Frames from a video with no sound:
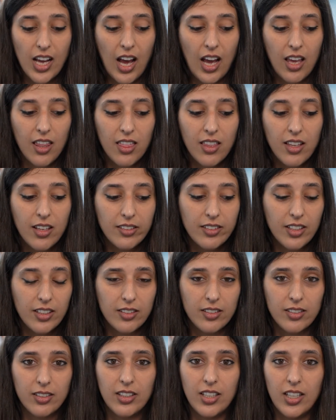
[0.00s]
I think
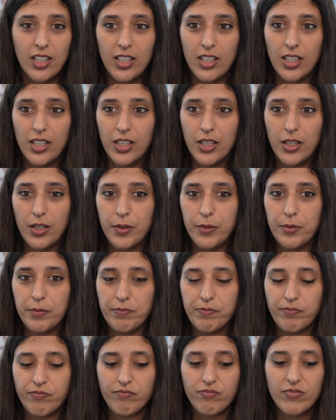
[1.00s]
that the,
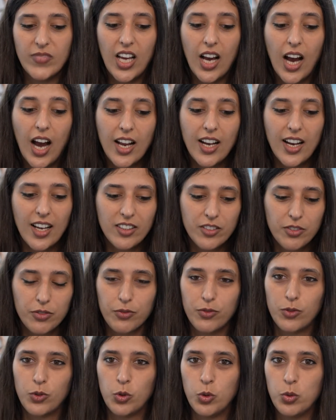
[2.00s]
the highlight
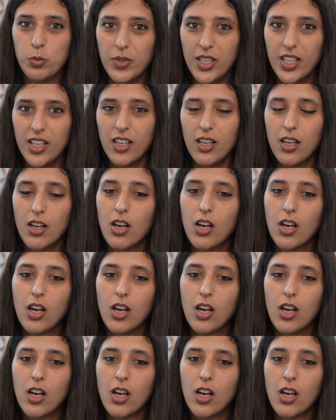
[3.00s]
to me